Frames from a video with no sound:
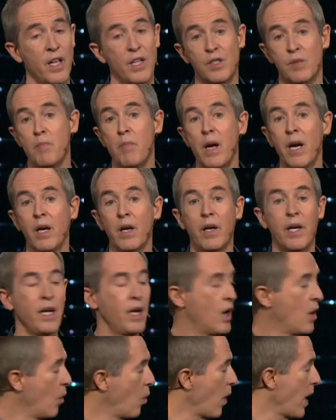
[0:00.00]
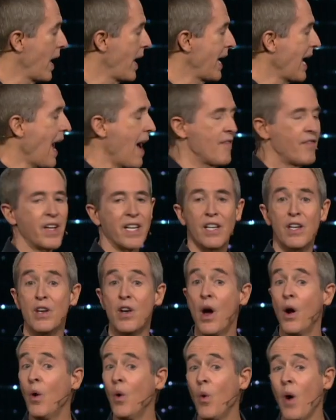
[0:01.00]
his merry way, having
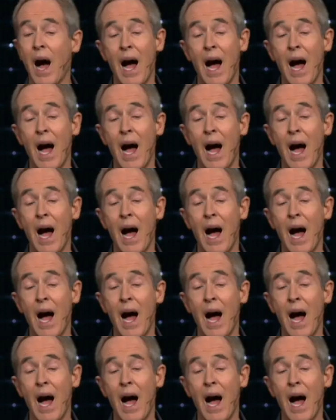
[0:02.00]
no